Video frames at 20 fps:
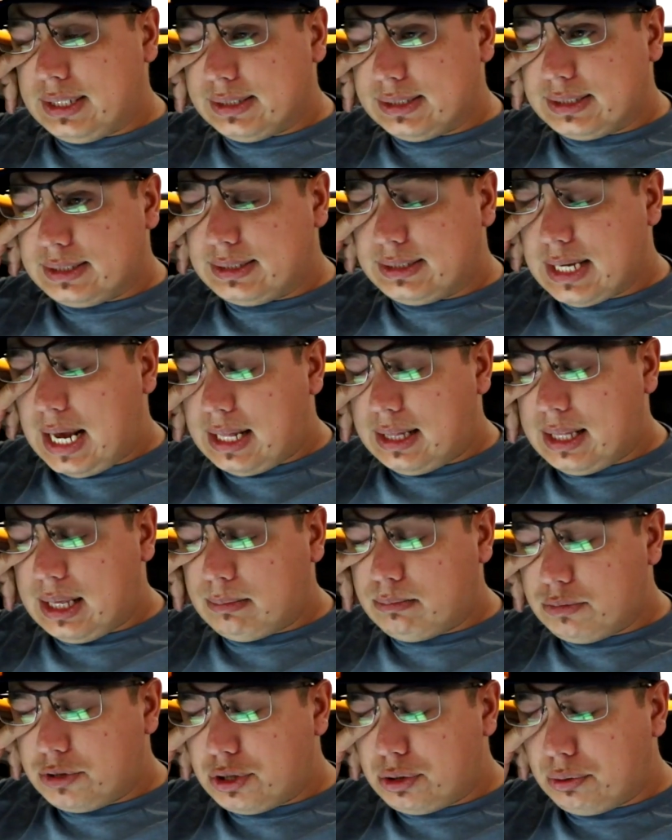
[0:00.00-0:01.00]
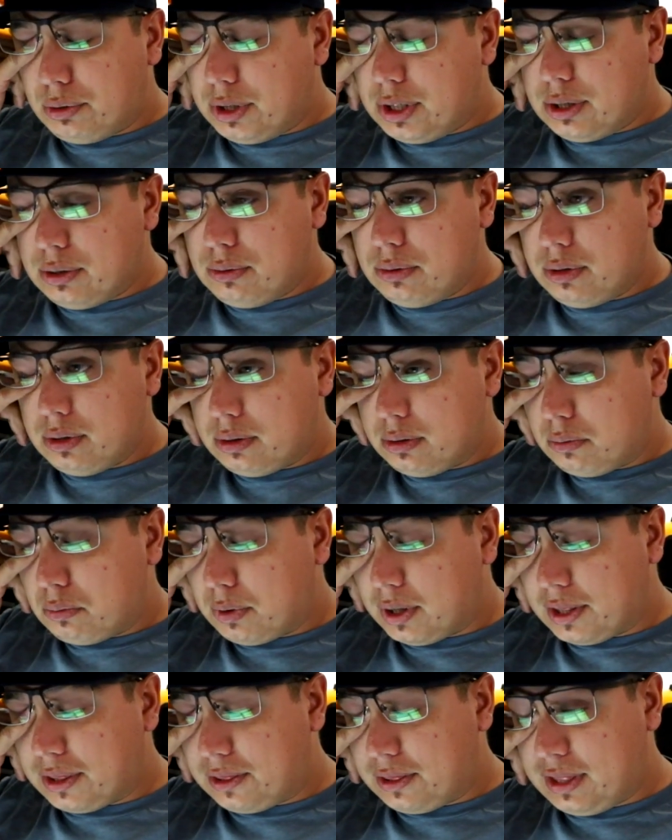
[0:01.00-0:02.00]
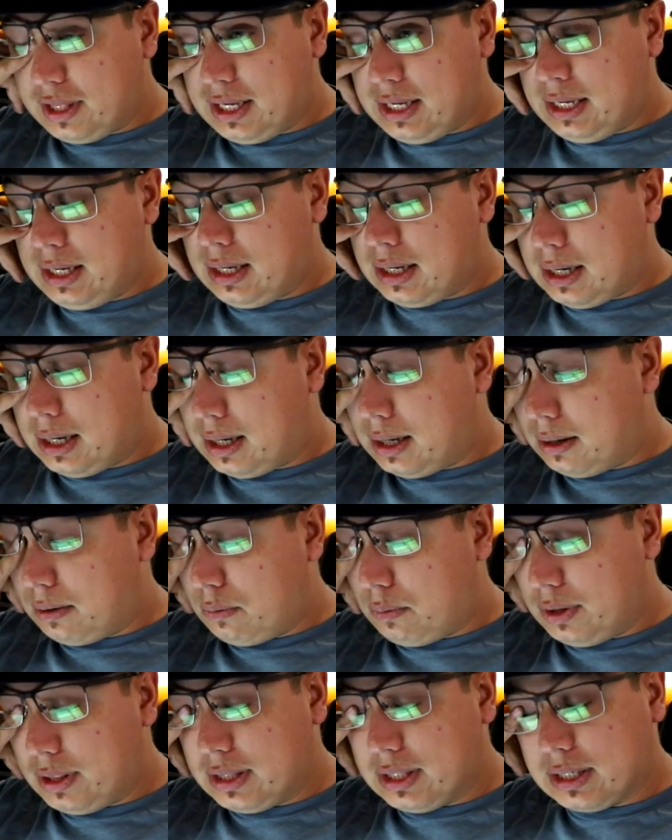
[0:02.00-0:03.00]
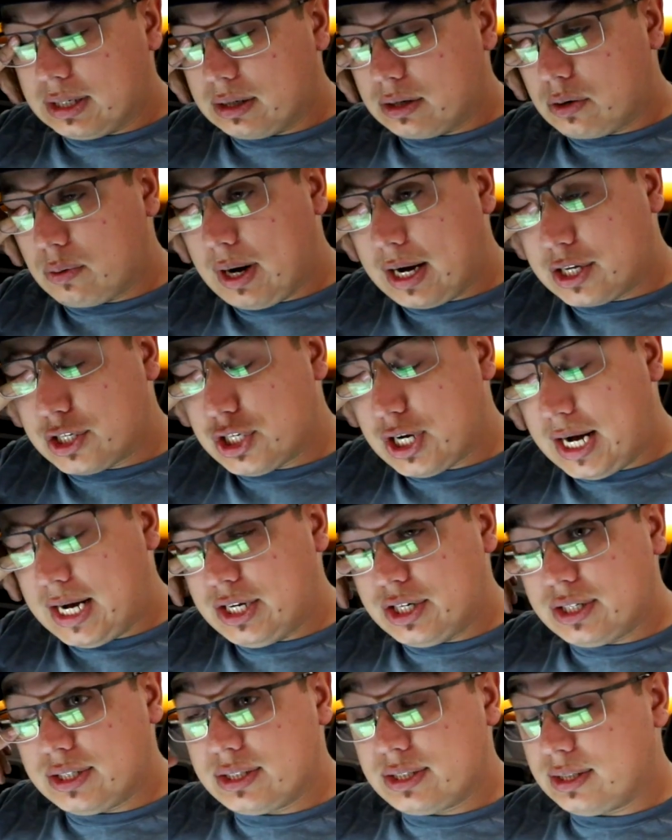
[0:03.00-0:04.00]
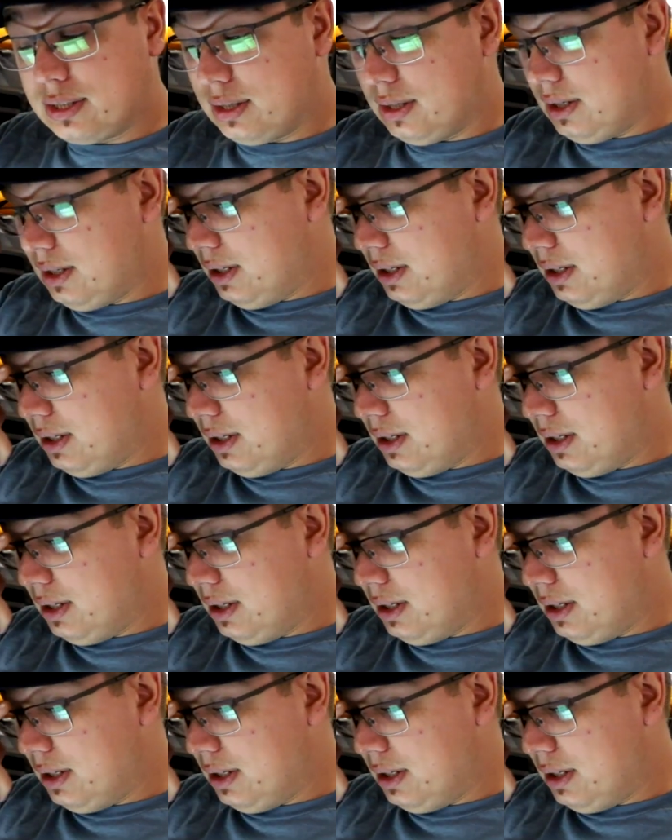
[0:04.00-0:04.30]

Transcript: and send them to you with the, uh, with the correct changes.